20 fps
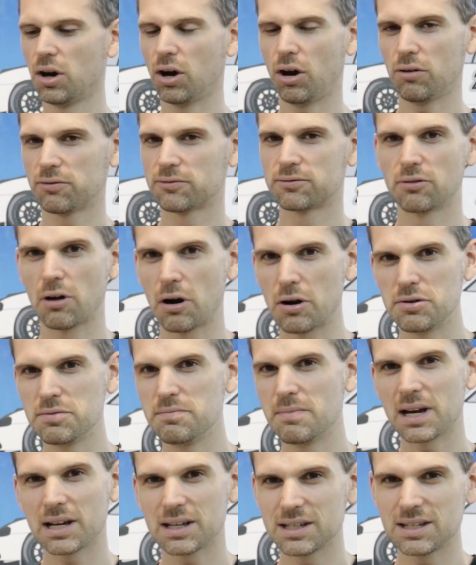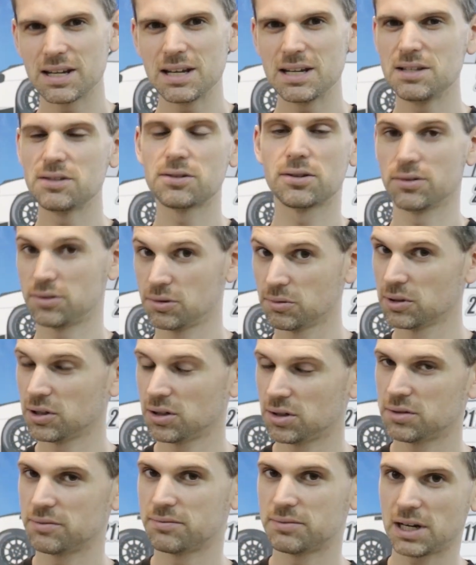off-road magazines that do a
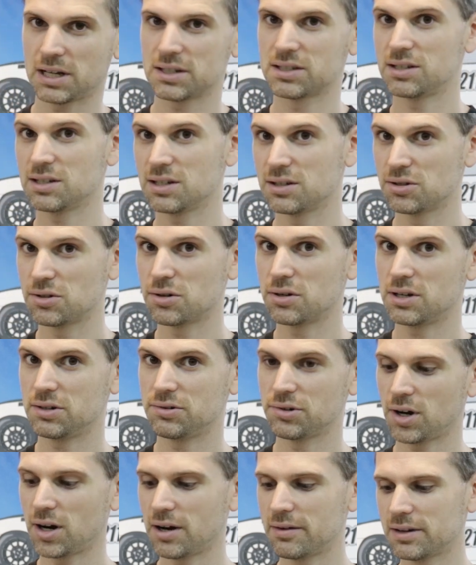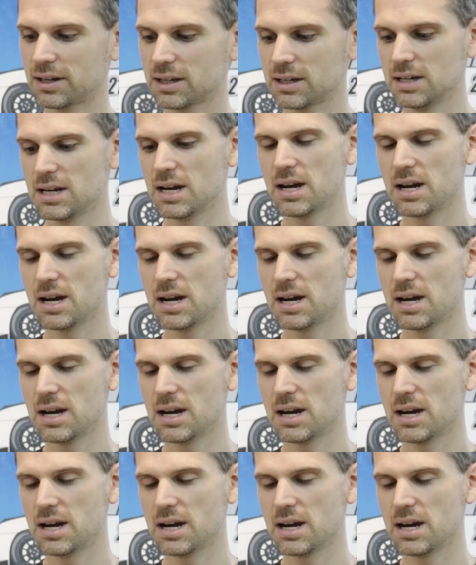lot of dusty and dirty driving,